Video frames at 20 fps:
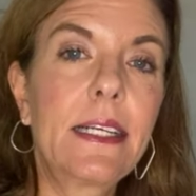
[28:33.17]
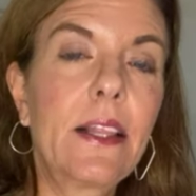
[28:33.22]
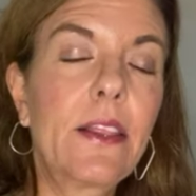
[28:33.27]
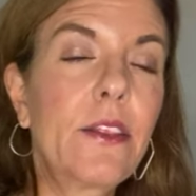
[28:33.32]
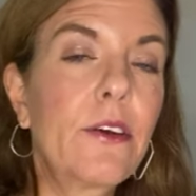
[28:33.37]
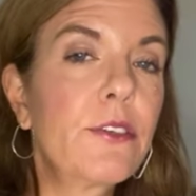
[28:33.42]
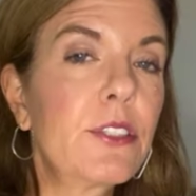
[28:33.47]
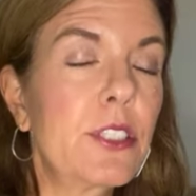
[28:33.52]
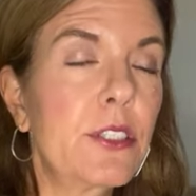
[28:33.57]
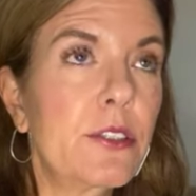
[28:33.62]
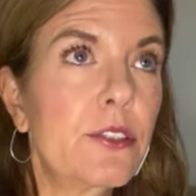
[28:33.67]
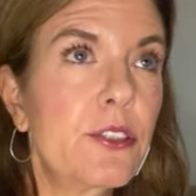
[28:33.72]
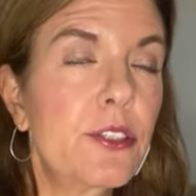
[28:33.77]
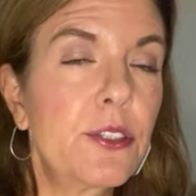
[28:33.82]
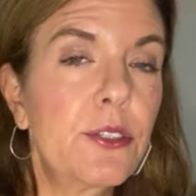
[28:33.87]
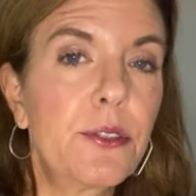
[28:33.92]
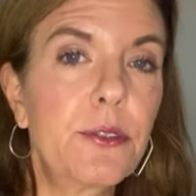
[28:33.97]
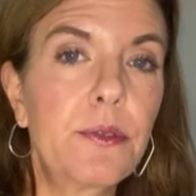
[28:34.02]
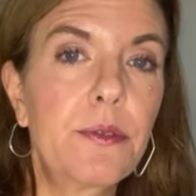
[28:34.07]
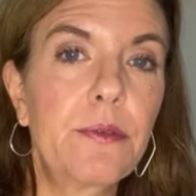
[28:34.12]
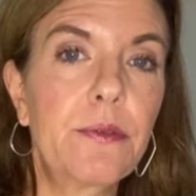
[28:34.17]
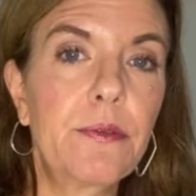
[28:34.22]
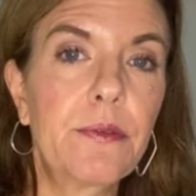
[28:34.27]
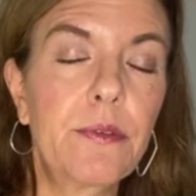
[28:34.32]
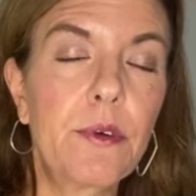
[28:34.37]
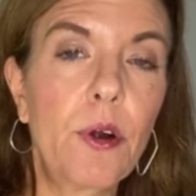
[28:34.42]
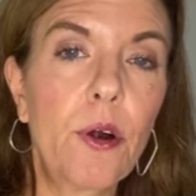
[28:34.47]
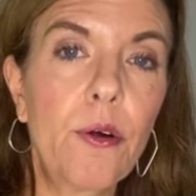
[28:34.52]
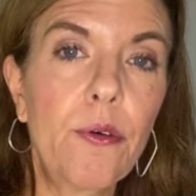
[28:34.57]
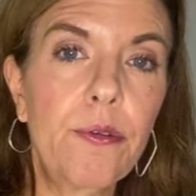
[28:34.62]
Those are two
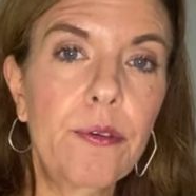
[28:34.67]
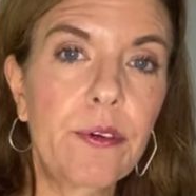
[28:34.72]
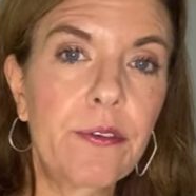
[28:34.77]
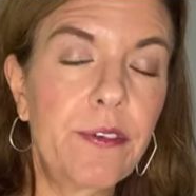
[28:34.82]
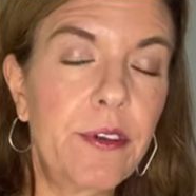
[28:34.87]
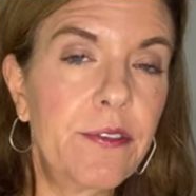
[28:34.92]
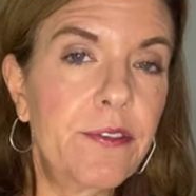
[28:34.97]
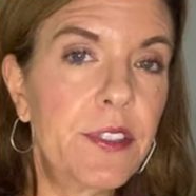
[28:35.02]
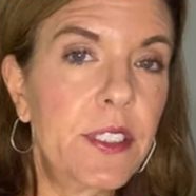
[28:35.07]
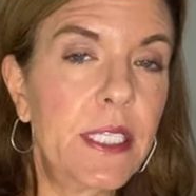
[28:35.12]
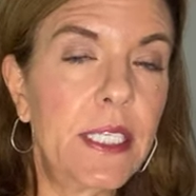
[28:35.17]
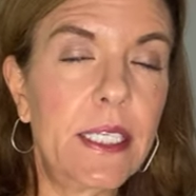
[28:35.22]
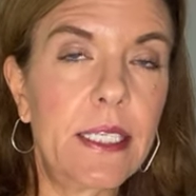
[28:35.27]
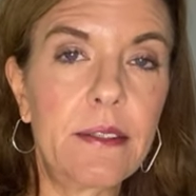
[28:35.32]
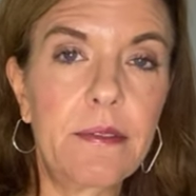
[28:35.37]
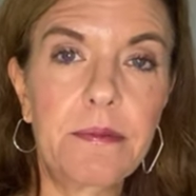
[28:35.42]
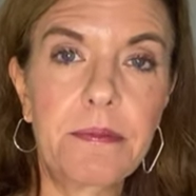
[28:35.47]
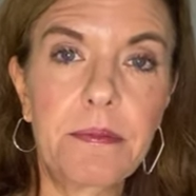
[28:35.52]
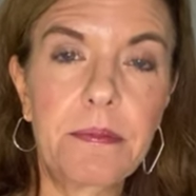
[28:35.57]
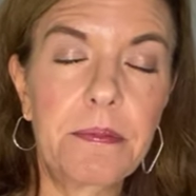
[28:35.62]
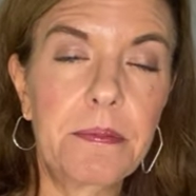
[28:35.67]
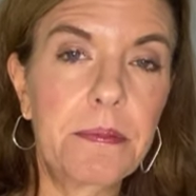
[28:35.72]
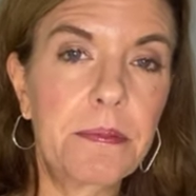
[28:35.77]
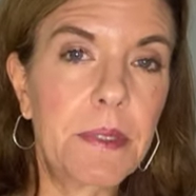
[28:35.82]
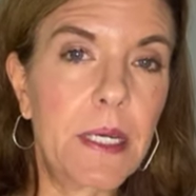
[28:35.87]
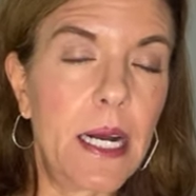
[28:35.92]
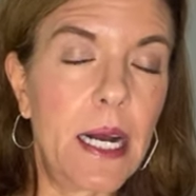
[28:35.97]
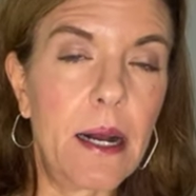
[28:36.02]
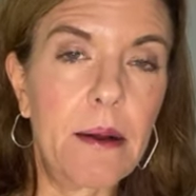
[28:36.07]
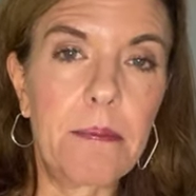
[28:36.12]
over 50
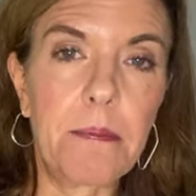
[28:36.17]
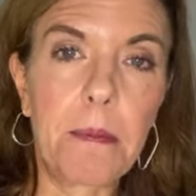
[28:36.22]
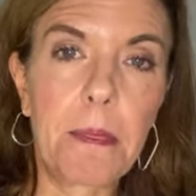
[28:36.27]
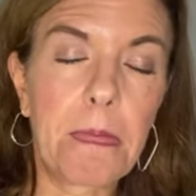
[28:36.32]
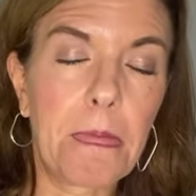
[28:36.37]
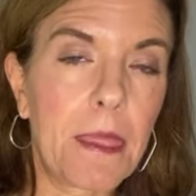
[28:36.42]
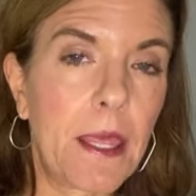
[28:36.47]
um,